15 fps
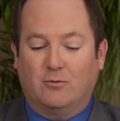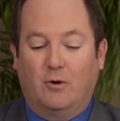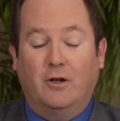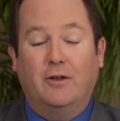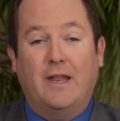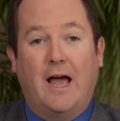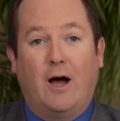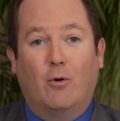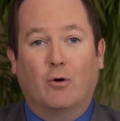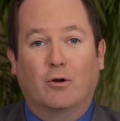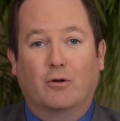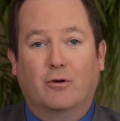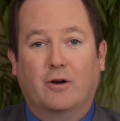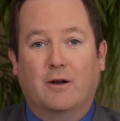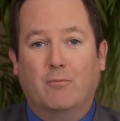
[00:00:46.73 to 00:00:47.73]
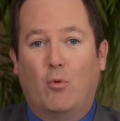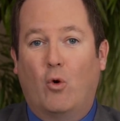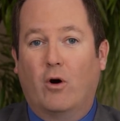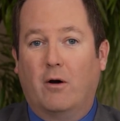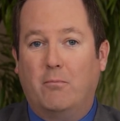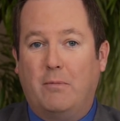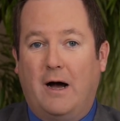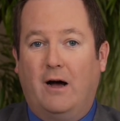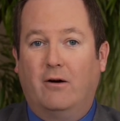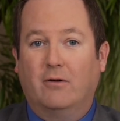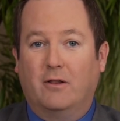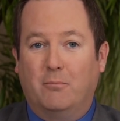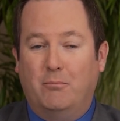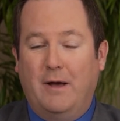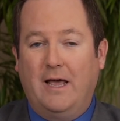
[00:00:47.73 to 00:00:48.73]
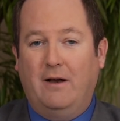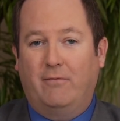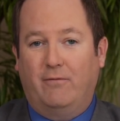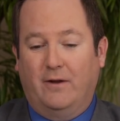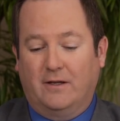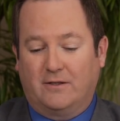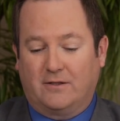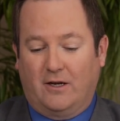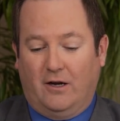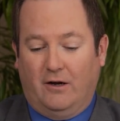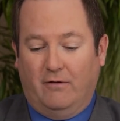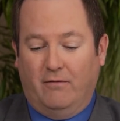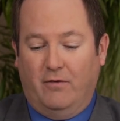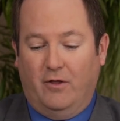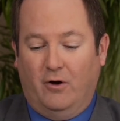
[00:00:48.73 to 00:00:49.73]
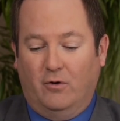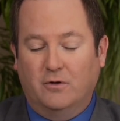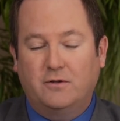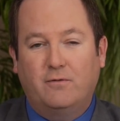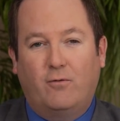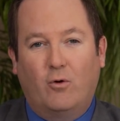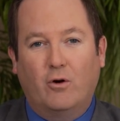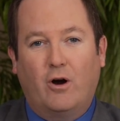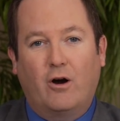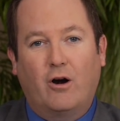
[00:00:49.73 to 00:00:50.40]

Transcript: Well, now we're learning more about the benefits of those for